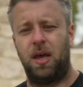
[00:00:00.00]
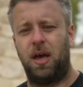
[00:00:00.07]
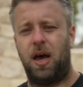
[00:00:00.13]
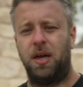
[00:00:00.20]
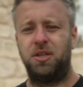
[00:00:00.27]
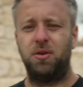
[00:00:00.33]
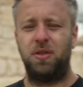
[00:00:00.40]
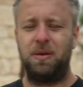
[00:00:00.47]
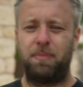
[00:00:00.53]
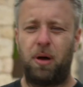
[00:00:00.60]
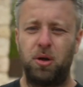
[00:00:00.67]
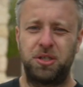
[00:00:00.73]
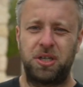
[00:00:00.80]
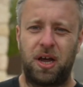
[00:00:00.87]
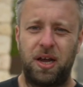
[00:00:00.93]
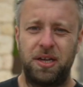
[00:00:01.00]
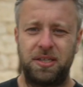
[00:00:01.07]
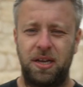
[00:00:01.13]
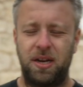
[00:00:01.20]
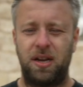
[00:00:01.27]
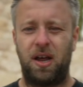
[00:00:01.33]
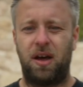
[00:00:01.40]
I do think Polestar has
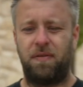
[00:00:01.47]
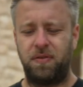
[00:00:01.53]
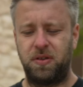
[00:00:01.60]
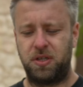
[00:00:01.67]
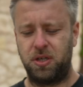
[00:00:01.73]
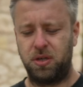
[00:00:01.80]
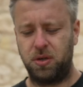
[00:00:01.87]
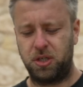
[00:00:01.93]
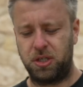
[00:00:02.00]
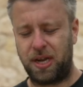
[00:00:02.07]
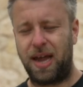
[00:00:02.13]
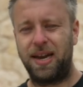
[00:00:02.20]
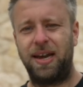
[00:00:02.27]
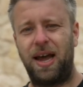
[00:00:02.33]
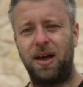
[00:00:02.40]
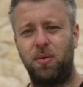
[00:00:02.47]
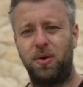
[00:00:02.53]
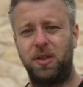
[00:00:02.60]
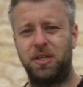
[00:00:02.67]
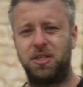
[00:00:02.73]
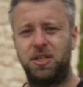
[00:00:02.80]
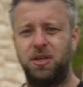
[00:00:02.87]
done enough to stand out with
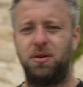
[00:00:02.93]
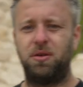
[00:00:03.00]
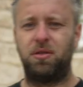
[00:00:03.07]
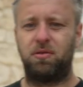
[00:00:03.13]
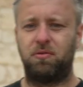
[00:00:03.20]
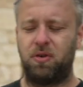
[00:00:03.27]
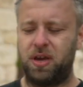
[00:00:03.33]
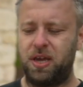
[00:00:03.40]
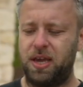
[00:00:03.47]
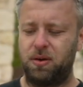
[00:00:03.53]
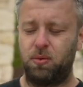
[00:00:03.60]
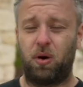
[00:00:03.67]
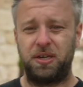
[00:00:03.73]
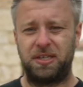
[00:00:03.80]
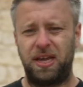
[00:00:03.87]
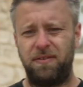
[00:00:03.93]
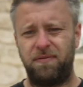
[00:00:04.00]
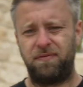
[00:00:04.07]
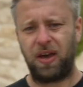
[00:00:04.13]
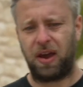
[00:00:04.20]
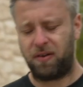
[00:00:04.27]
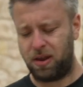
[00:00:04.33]
its new 3 in what is a
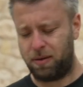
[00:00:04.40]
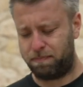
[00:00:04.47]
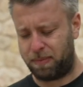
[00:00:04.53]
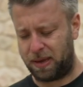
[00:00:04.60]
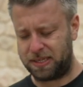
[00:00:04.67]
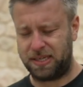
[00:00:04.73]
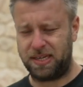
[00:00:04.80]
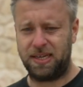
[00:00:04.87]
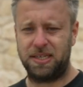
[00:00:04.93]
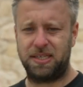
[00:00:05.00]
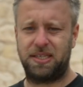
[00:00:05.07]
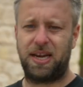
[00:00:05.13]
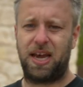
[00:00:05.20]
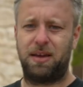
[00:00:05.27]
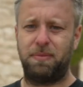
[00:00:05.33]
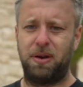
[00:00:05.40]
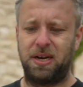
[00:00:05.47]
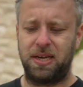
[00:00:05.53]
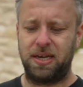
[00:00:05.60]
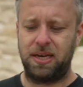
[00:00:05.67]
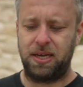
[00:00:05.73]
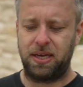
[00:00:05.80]
very busy segment.
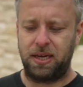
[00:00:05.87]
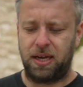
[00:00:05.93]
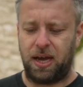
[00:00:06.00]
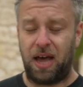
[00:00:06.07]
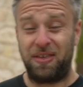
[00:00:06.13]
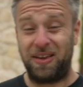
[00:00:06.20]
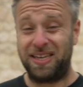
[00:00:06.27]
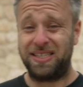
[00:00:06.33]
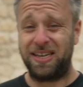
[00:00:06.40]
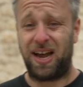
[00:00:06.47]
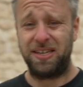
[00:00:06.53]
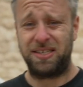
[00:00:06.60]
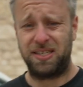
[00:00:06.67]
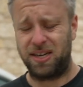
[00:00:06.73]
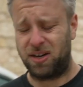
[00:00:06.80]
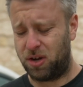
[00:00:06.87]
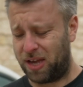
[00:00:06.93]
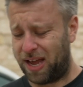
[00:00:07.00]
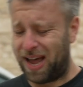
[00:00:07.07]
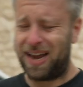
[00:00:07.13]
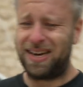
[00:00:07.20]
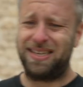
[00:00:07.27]
I think it's nicer to look
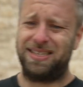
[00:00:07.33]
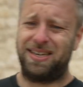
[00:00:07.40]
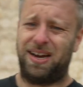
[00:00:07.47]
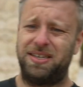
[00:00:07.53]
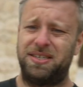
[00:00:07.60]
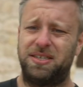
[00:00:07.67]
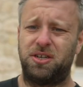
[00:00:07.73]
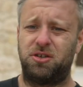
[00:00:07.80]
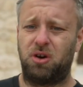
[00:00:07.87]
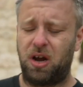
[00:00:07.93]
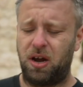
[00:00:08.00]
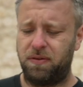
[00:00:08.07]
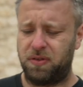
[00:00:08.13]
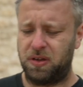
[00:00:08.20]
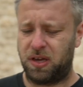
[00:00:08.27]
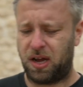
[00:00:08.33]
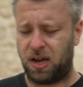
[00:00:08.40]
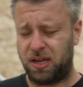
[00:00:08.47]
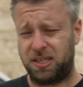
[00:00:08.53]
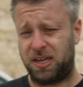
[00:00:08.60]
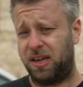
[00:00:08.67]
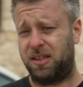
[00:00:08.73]
at and it's nicer to drive than
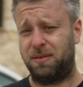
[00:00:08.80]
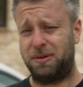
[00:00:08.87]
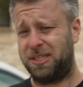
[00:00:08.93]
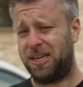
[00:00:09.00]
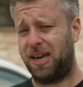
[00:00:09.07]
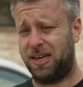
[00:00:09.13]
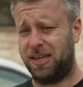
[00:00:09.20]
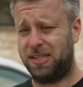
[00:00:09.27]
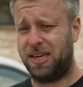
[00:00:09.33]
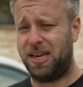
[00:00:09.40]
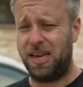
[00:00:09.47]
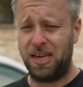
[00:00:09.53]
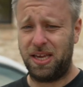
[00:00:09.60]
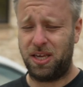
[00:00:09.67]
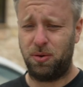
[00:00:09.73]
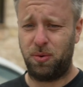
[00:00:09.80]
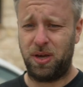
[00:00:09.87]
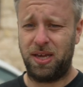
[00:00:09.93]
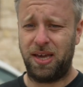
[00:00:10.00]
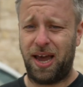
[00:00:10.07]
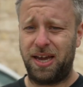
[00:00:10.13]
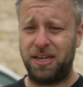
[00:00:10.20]
cars like the Mercedes
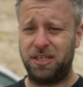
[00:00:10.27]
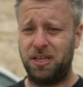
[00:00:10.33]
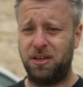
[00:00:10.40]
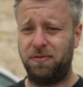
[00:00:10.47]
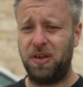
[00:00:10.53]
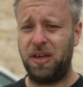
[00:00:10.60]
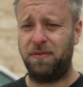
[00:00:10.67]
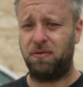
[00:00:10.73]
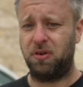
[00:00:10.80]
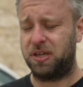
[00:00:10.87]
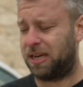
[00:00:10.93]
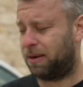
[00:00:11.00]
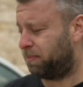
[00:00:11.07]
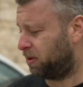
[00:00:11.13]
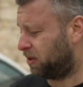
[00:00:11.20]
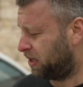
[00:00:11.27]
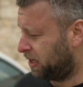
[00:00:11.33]
EQE SUV, for example.